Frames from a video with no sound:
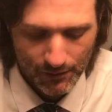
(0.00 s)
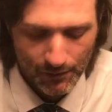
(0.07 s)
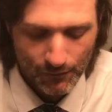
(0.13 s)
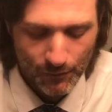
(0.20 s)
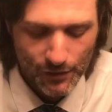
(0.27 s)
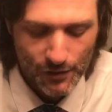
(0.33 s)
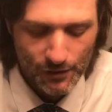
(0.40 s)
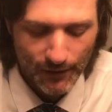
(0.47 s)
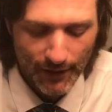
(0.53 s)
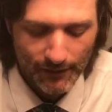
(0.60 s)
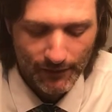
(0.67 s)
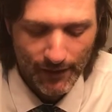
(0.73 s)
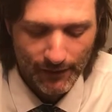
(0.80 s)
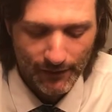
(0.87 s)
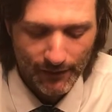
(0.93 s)
Would you like
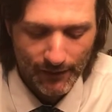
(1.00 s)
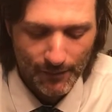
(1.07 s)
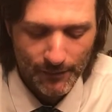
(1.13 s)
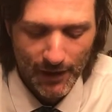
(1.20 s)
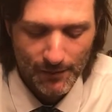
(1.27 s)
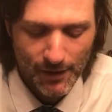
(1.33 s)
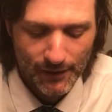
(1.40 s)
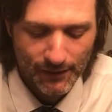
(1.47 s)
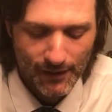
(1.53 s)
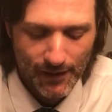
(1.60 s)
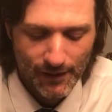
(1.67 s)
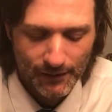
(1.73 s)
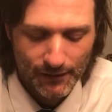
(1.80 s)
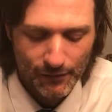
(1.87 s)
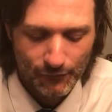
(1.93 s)
that someday,
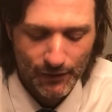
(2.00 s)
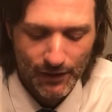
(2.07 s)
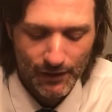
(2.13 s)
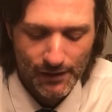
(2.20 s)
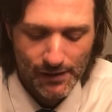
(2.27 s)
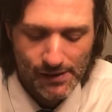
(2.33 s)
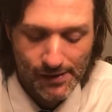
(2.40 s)
Montag, to read,